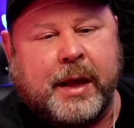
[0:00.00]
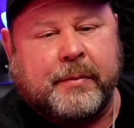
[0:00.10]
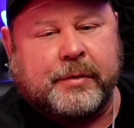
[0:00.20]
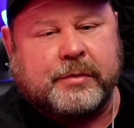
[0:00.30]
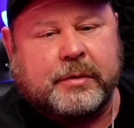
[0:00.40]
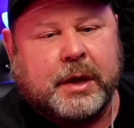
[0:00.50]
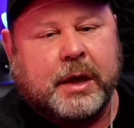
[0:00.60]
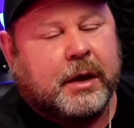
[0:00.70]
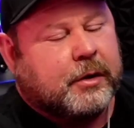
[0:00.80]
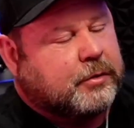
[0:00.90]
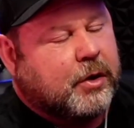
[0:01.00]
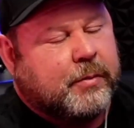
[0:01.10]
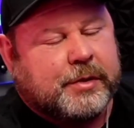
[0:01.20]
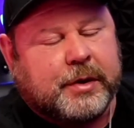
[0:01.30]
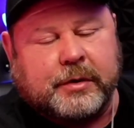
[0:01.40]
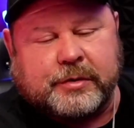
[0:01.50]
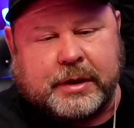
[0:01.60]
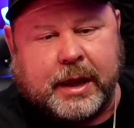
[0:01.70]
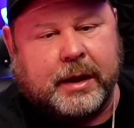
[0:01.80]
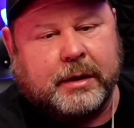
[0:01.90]
Atmos. Because Dolby's here to
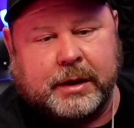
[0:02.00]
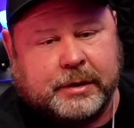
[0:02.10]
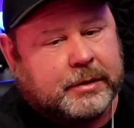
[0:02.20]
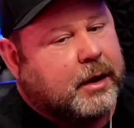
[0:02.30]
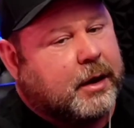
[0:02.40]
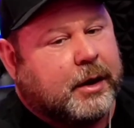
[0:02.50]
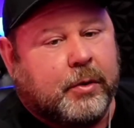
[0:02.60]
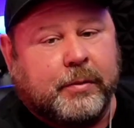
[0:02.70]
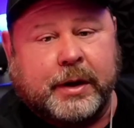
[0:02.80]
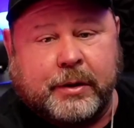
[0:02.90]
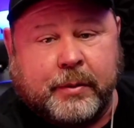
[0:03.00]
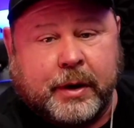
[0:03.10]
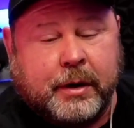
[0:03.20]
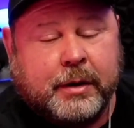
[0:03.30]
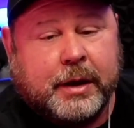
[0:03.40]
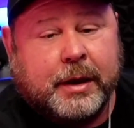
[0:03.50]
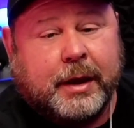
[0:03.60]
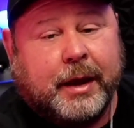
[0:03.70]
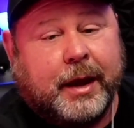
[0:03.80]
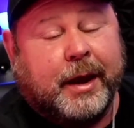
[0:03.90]
stay. It's not going anywhere.
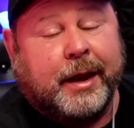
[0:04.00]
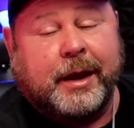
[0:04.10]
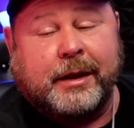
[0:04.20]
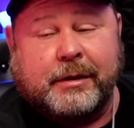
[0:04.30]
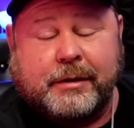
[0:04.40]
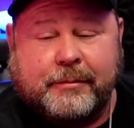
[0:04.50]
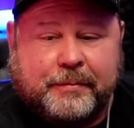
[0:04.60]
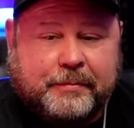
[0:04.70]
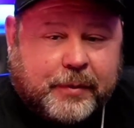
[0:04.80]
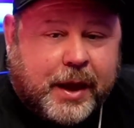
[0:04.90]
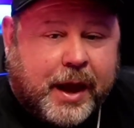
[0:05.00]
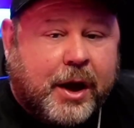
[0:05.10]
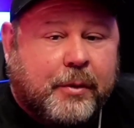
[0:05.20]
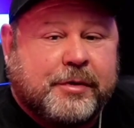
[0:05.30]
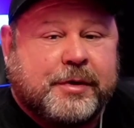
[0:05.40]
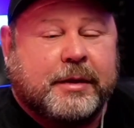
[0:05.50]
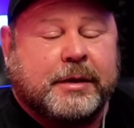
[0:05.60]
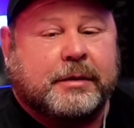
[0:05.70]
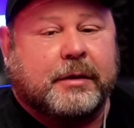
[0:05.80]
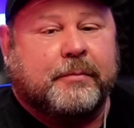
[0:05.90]
And I always say
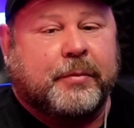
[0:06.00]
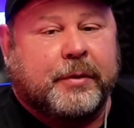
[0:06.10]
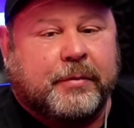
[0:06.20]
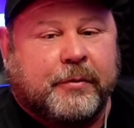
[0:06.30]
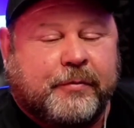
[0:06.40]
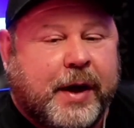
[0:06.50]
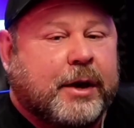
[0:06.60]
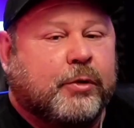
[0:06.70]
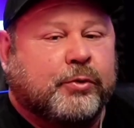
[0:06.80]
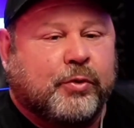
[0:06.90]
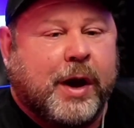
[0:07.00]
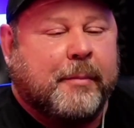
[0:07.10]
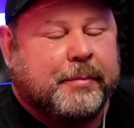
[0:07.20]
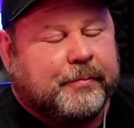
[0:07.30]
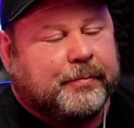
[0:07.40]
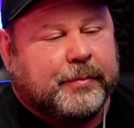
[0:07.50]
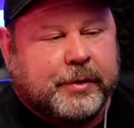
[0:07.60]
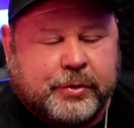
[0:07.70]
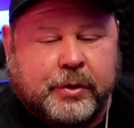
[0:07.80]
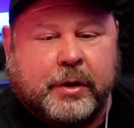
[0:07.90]
that the final drop
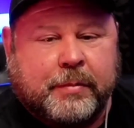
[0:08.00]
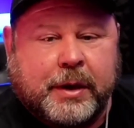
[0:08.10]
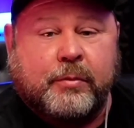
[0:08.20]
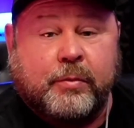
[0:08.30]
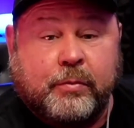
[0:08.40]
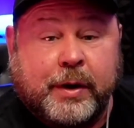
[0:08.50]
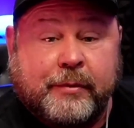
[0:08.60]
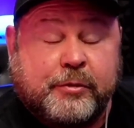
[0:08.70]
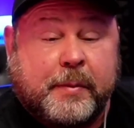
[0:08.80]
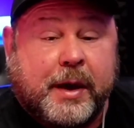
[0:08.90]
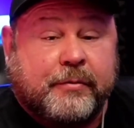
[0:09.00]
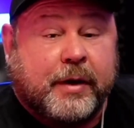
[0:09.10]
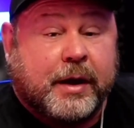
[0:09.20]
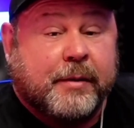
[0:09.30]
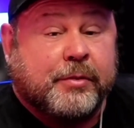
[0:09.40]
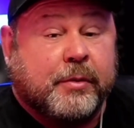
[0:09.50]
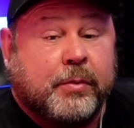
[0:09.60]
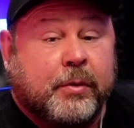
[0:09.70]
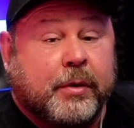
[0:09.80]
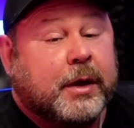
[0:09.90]
is going to be whenever Spotify comes on
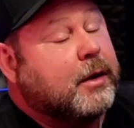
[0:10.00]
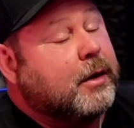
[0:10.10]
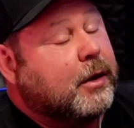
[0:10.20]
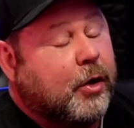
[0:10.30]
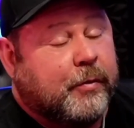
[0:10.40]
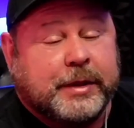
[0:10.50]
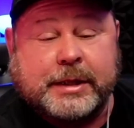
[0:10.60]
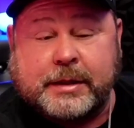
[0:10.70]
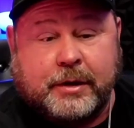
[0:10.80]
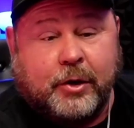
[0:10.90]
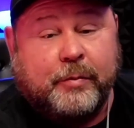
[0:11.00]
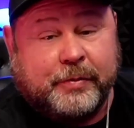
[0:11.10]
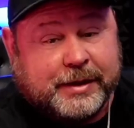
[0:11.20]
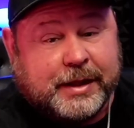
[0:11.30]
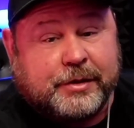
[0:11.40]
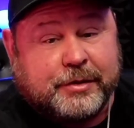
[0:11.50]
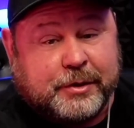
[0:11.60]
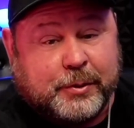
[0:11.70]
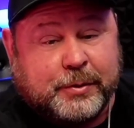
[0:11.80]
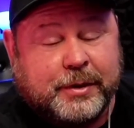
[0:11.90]
board. Hopefully that's
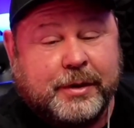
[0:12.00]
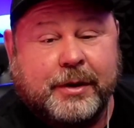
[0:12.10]
soon.